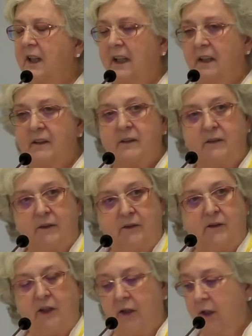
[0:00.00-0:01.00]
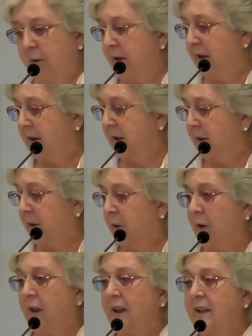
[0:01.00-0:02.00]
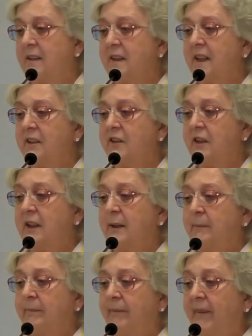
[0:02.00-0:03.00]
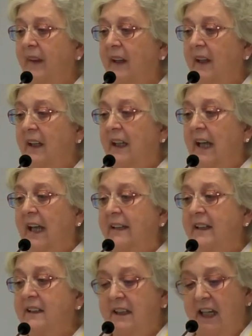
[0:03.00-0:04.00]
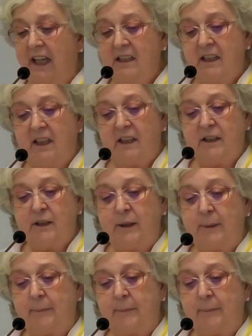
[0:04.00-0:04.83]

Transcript: thing, it's sharing with another organization. And then Kenya